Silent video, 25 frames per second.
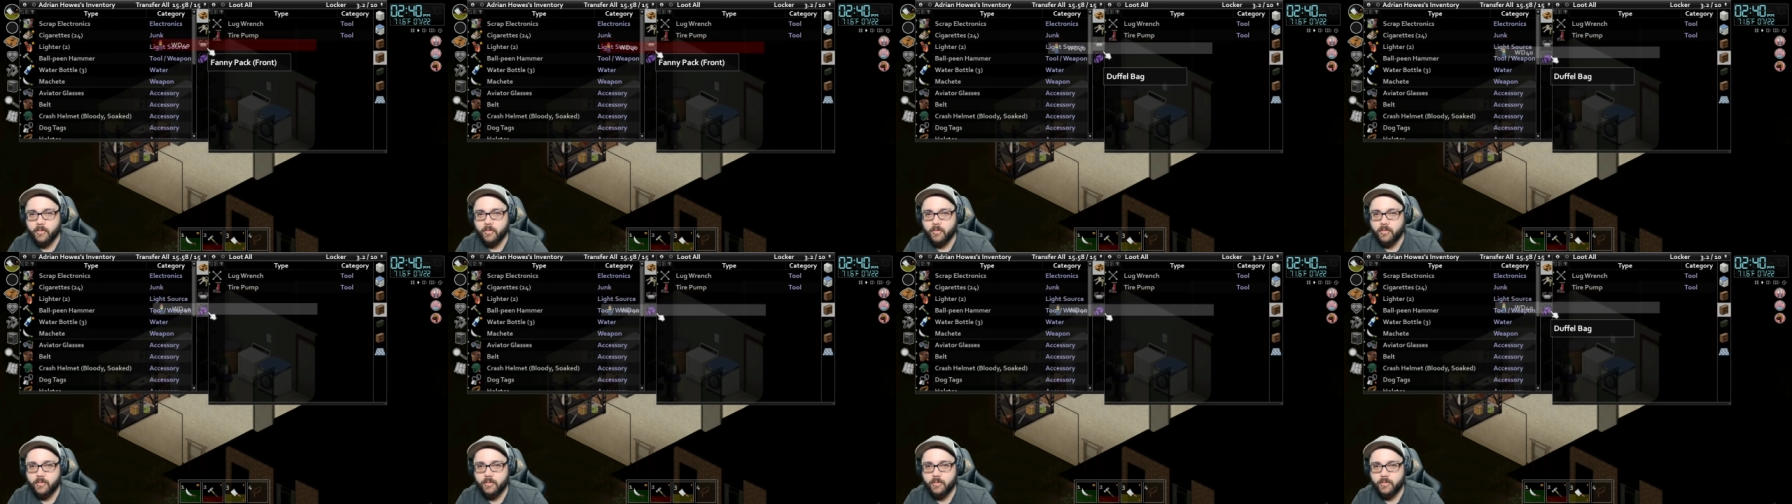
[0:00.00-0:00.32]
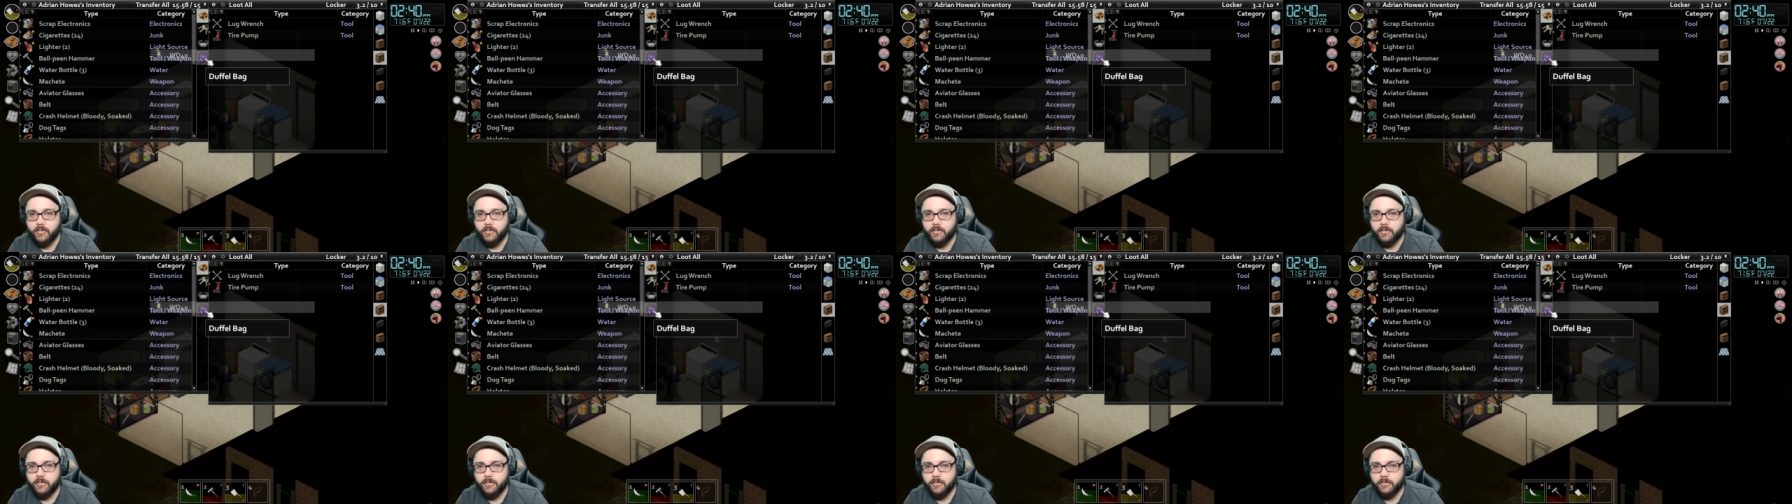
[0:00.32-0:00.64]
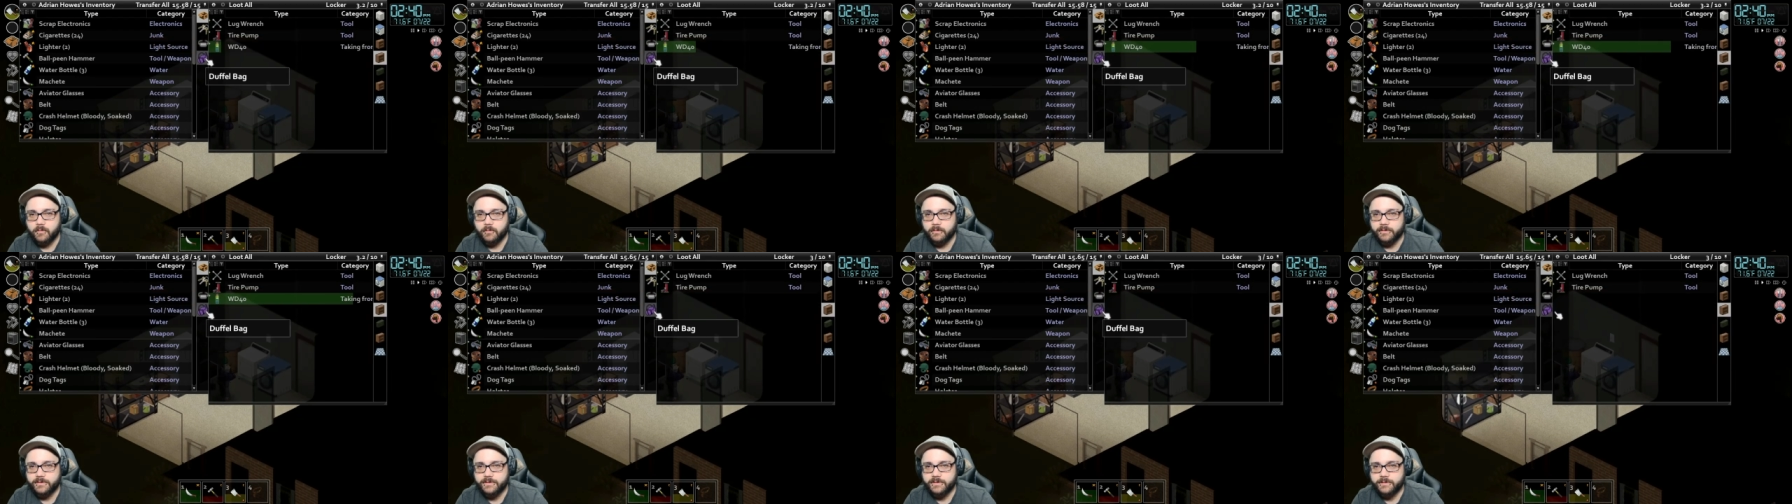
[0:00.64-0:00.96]

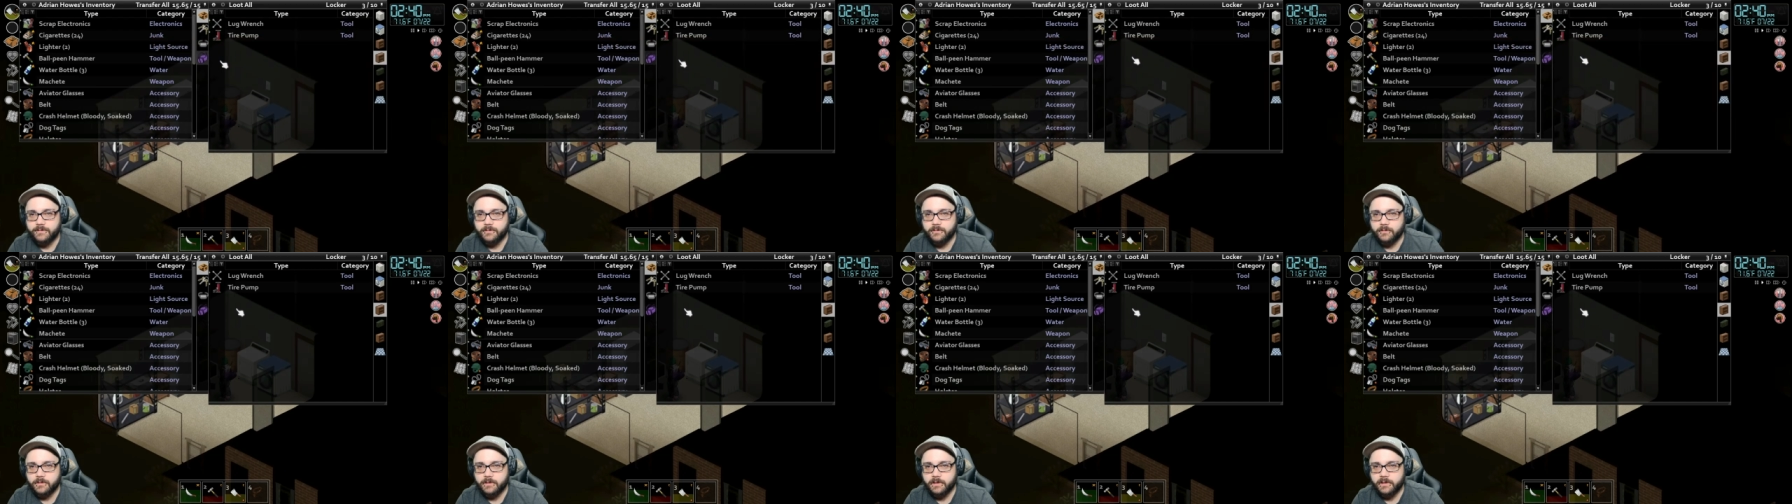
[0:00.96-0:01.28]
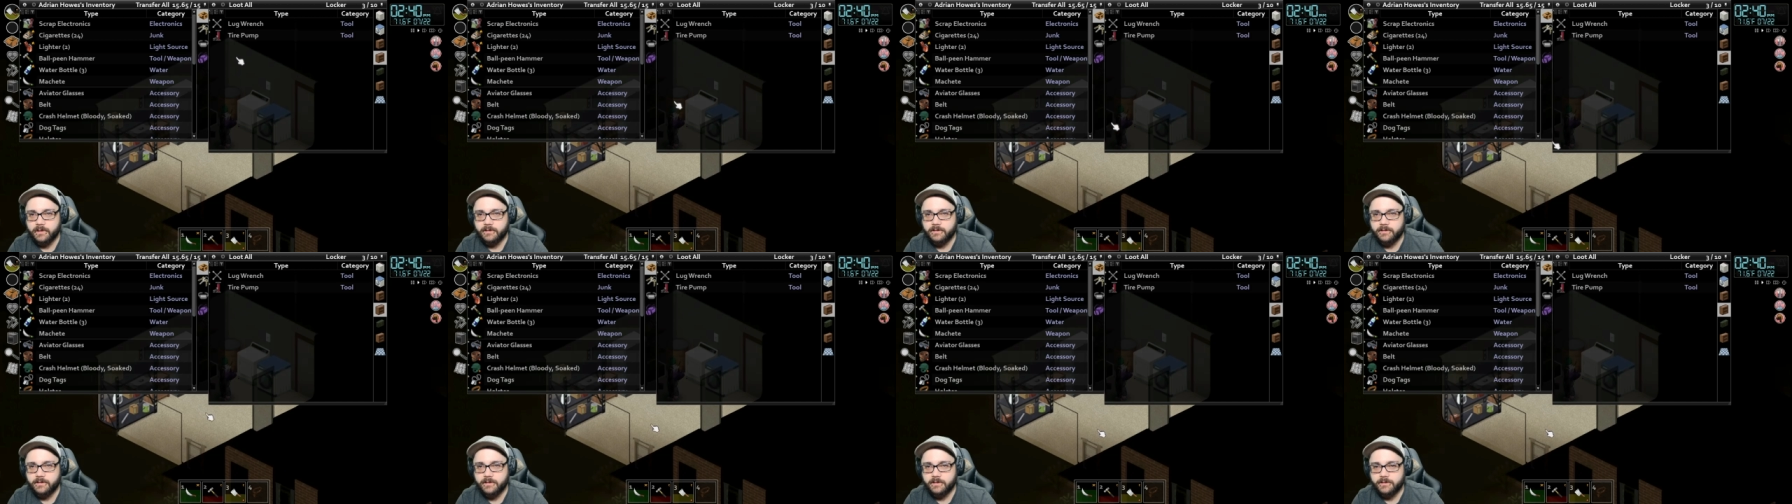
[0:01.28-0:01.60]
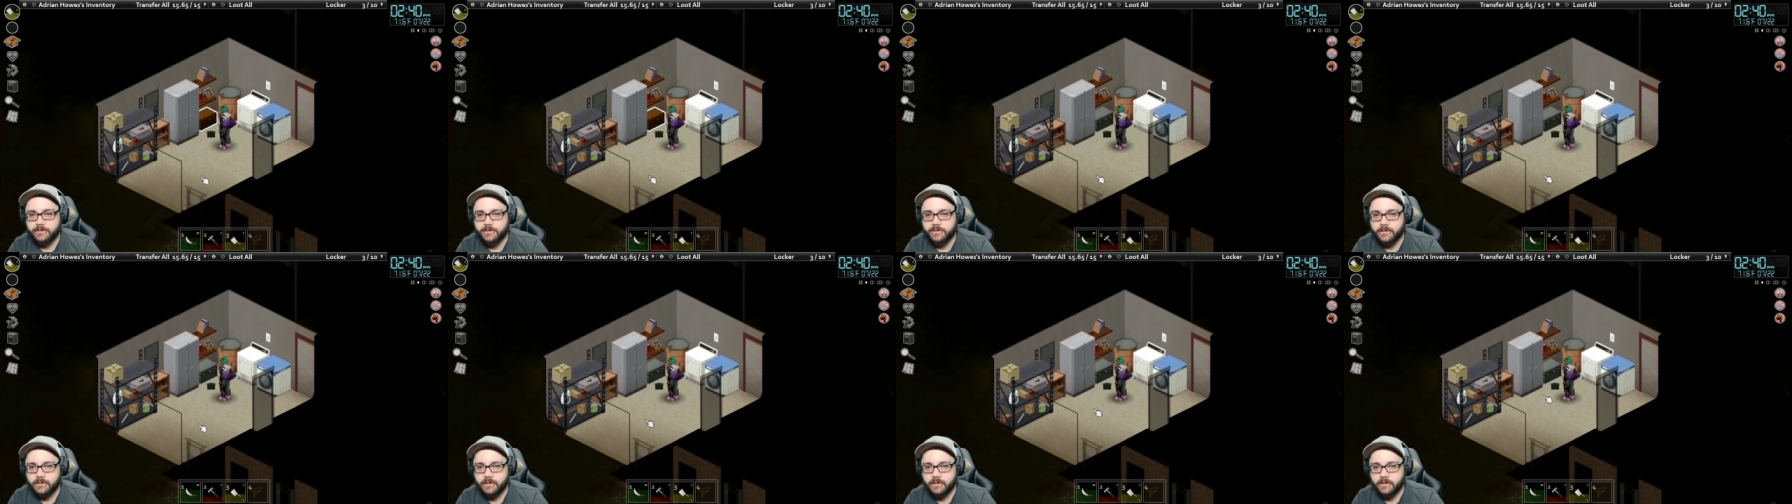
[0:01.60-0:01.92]
Ooh. Restore
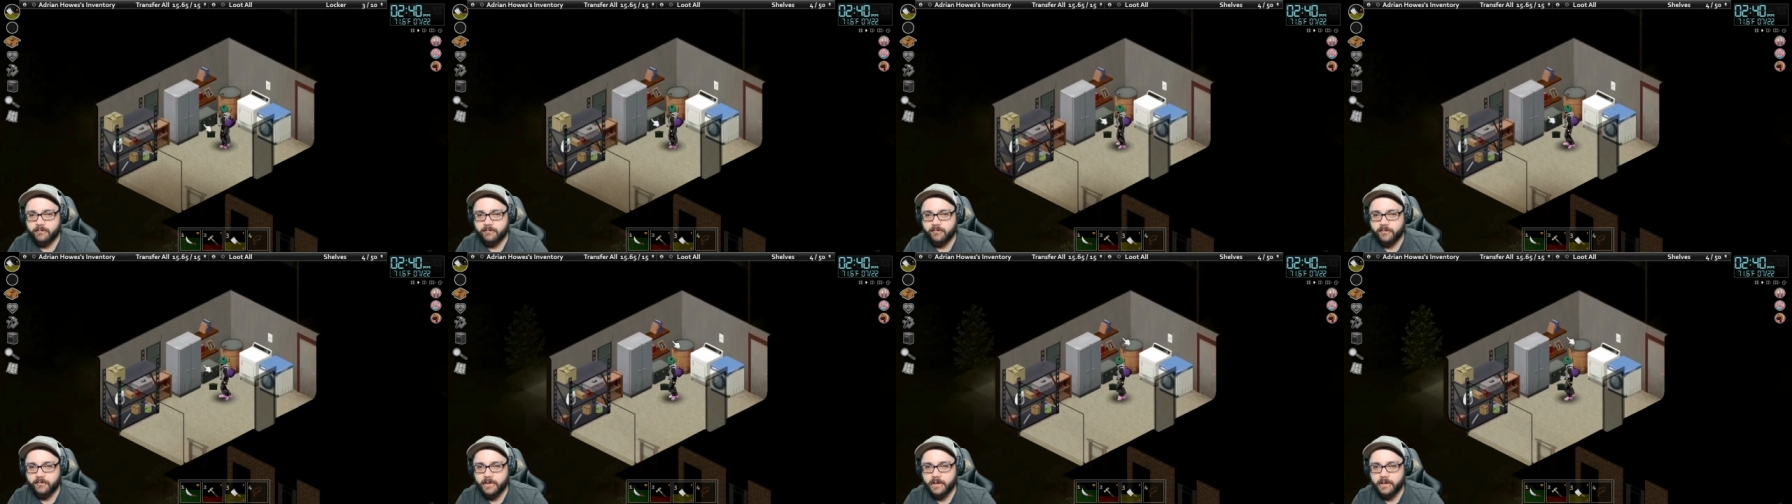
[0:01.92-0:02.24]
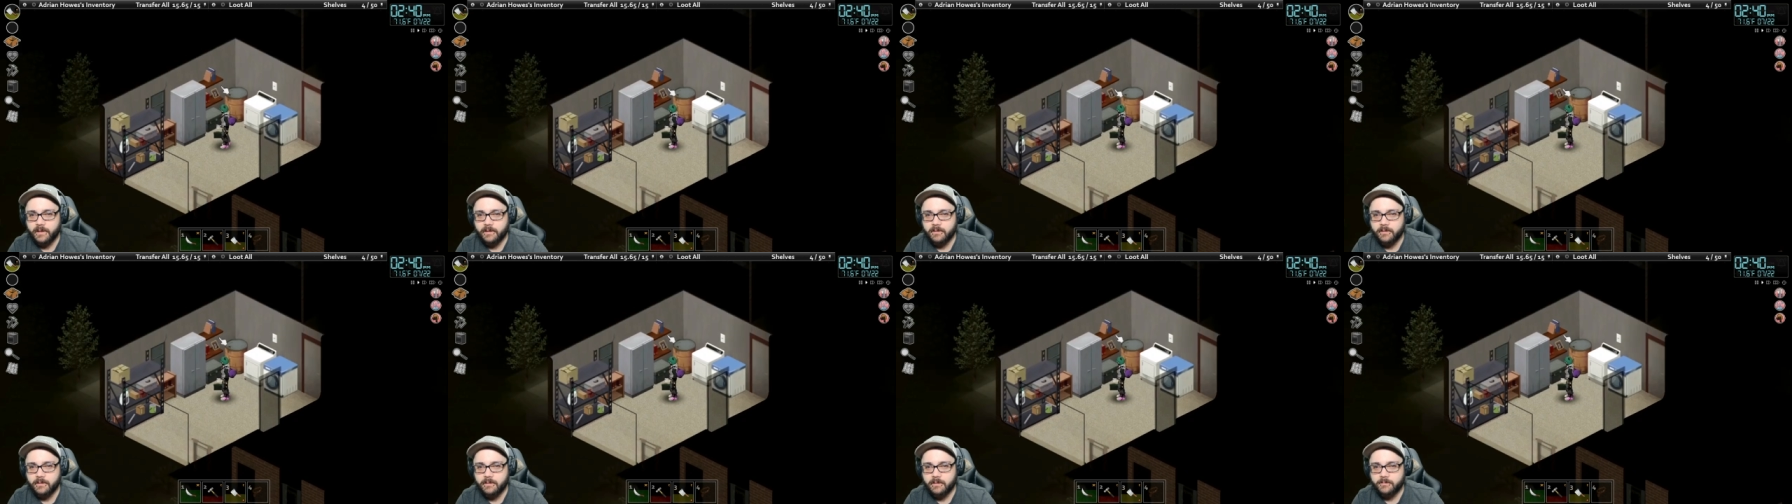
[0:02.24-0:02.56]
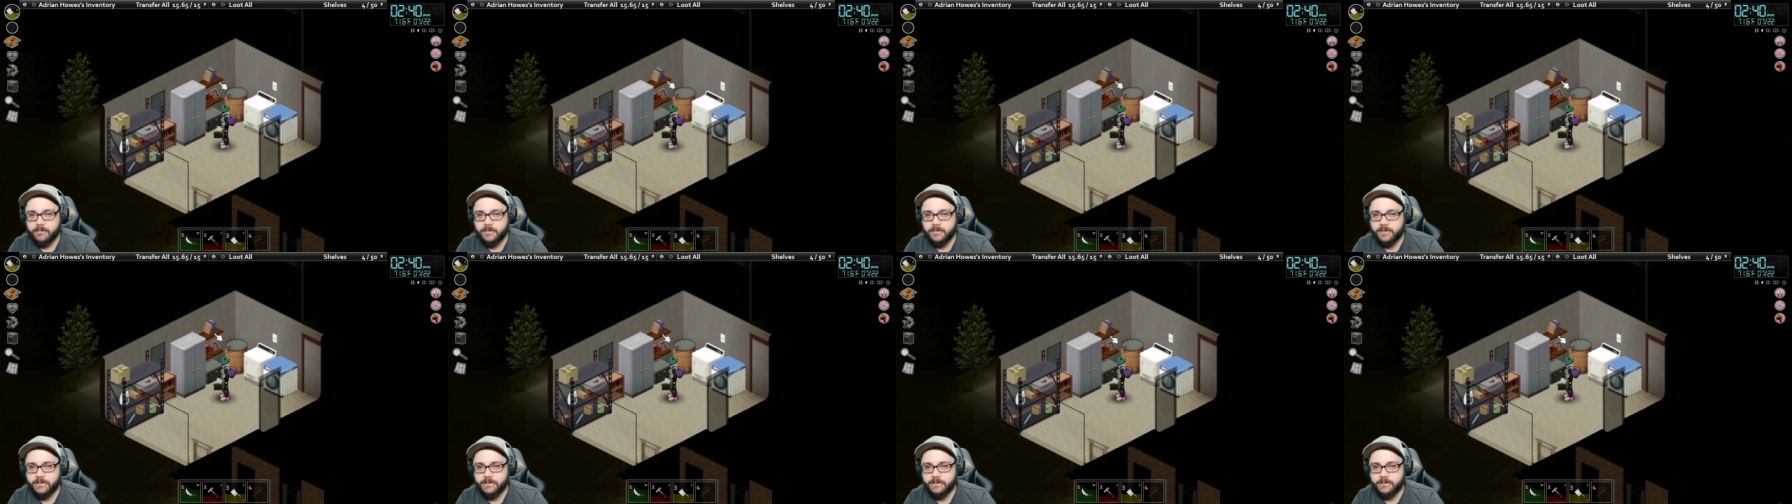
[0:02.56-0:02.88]
condition on firearm?